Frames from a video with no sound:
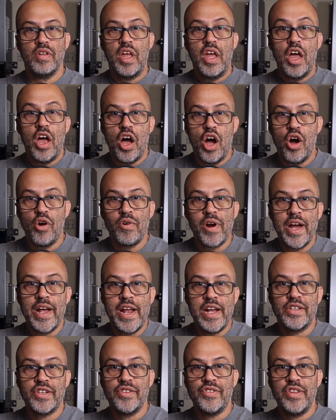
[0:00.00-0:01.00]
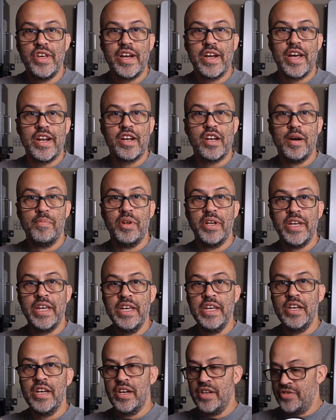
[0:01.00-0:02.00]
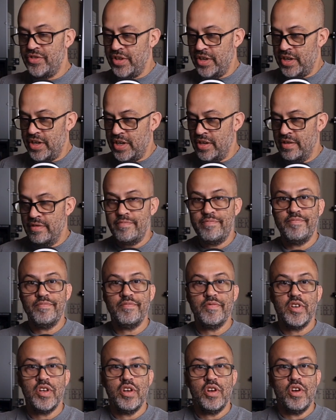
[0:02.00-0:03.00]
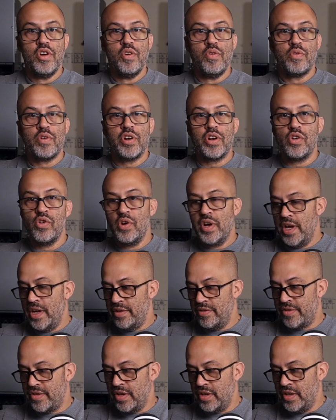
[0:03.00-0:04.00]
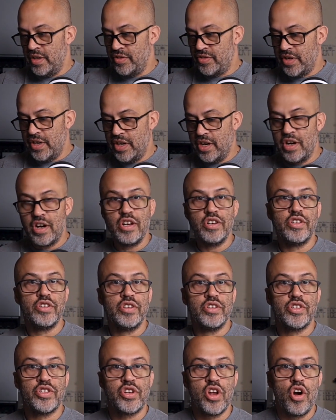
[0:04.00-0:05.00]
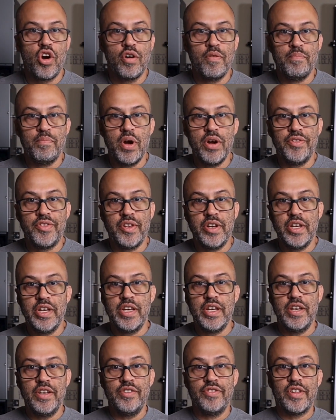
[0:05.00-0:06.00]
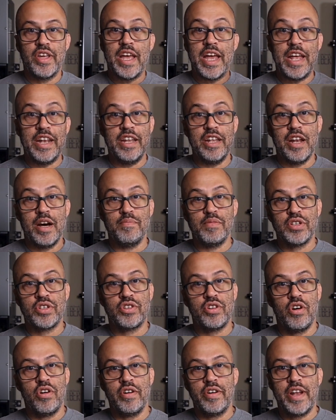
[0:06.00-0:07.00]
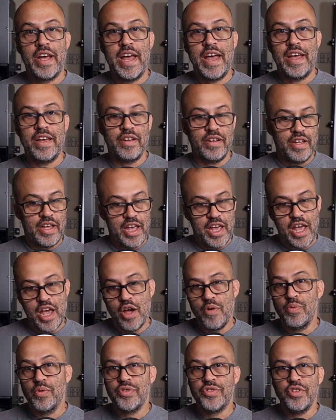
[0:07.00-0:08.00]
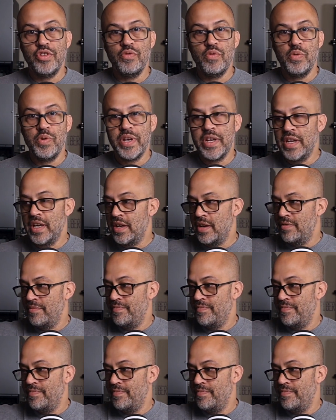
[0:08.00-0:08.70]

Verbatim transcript: All right, as you can see, I got a couple of heat guns here. I'm gonna go ahead and sit these here and start both of these, and then I'm gonna start that, and we'll see what we get.